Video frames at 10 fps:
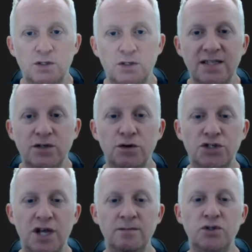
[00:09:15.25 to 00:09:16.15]
let's go
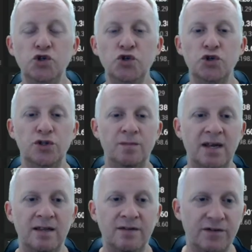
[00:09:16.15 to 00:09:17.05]
jump to the
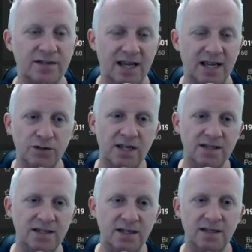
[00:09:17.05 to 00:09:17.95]
main interface. As you can
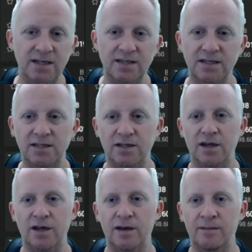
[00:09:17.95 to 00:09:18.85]
see, this is
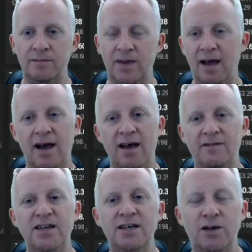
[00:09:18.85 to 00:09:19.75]
the, um, I
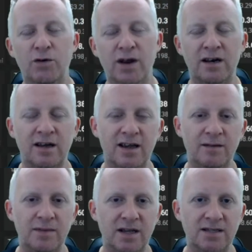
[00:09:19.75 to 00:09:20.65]
haven't created an
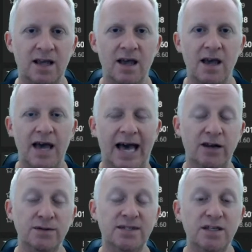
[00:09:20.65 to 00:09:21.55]
account because I
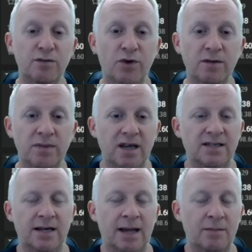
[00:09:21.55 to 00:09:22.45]
don't see the point,
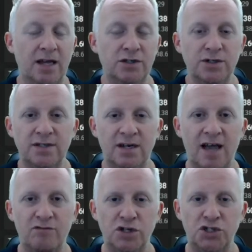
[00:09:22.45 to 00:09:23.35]
because I'm, I'm just an
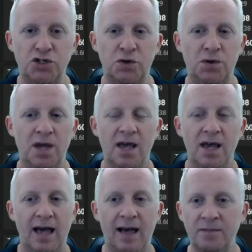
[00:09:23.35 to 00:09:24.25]
average Joe.
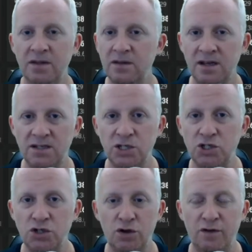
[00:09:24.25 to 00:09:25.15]
I'm not an
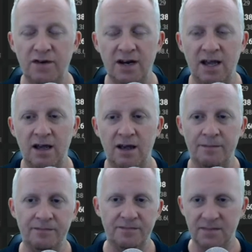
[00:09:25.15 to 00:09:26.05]
institutional
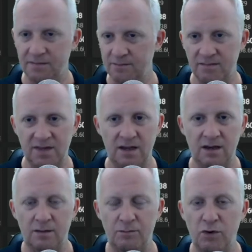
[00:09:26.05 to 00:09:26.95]
um,
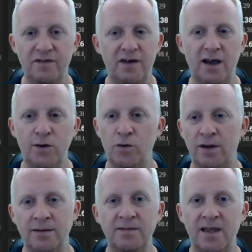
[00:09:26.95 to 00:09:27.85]
uh, profile,
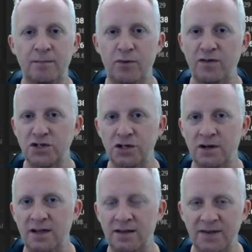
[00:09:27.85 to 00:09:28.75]
or I'm not a
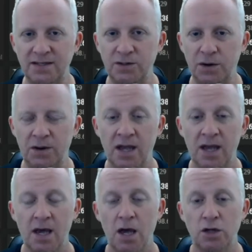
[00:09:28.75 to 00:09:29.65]
professional investor.
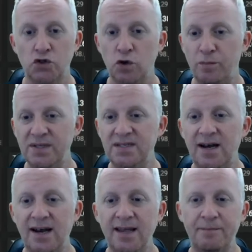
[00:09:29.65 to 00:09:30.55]
So basically,